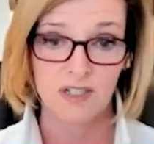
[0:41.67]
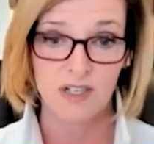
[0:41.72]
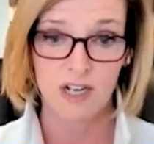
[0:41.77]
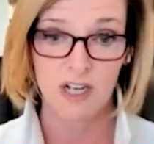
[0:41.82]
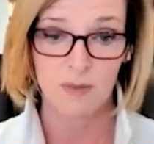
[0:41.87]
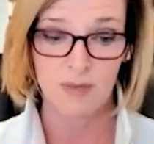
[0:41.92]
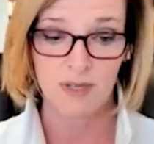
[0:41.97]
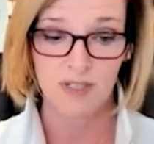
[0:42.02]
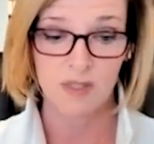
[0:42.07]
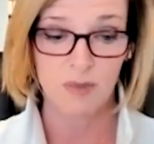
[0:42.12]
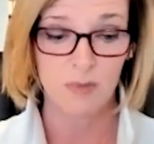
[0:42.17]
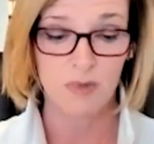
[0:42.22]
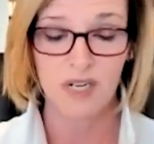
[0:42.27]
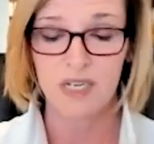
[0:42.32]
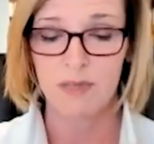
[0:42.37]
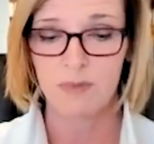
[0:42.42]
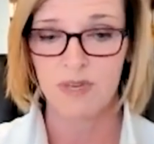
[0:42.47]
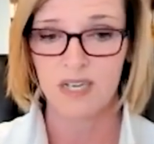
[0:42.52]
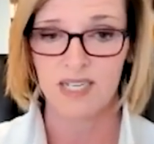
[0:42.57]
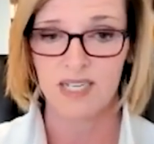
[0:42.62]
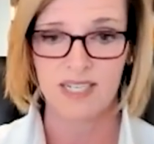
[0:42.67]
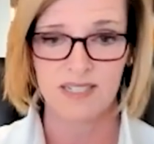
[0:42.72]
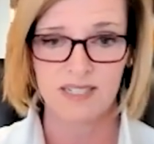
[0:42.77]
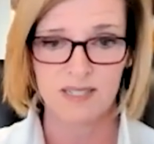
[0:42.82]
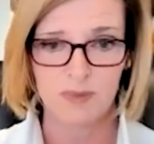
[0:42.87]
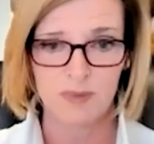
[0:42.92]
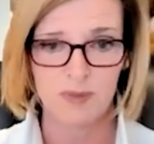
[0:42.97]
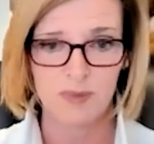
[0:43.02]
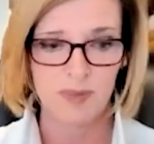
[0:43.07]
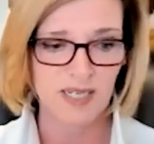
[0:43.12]
talk about the brain
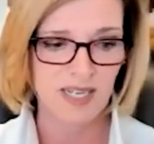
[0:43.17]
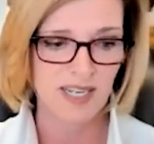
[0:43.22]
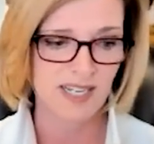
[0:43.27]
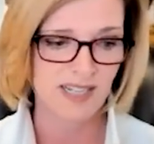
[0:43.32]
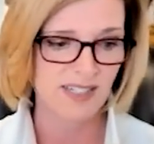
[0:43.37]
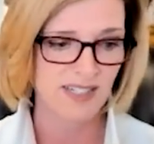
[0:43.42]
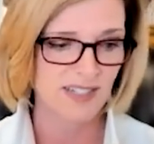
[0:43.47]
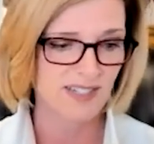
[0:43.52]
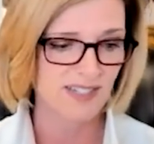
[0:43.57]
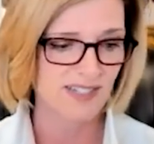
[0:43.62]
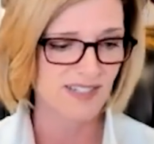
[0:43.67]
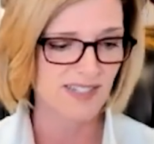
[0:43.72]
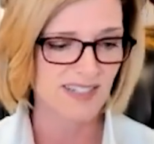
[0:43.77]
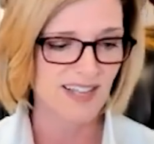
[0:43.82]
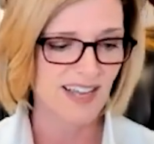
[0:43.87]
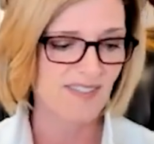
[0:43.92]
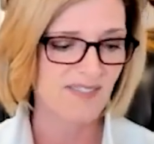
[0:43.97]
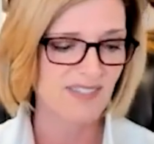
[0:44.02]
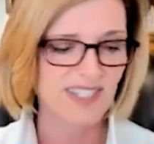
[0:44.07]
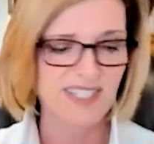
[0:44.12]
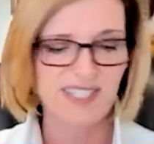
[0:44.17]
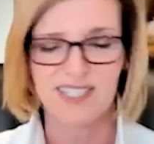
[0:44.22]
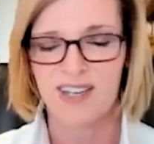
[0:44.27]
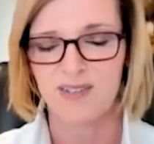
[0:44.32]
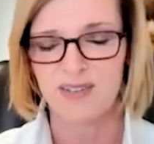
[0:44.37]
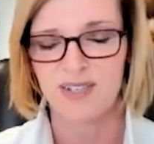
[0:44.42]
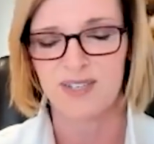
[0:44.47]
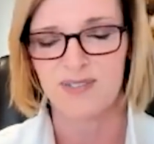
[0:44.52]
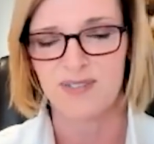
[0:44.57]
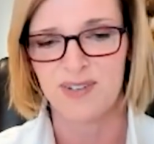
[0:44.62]
mechanisms behind it is obviously
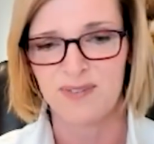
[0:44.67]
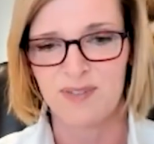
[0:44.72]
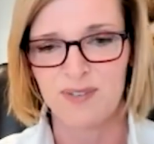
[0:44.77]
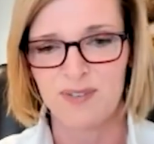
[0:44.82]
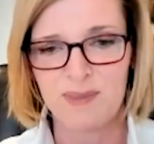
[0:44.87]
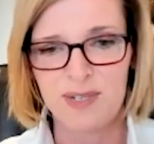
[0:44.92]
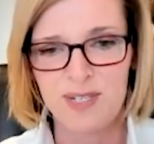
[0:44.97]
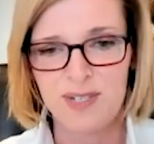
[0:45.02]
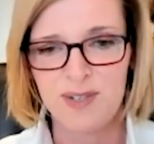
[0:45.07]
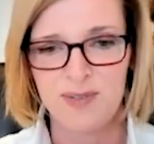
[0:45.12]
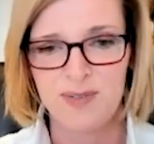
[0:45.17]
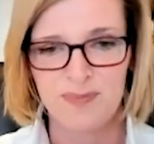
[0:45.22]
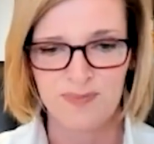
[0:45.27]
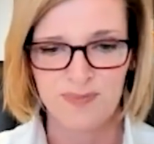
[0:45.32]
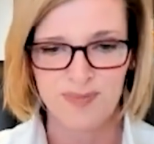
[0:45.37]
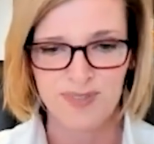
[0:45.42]
always fun for me too.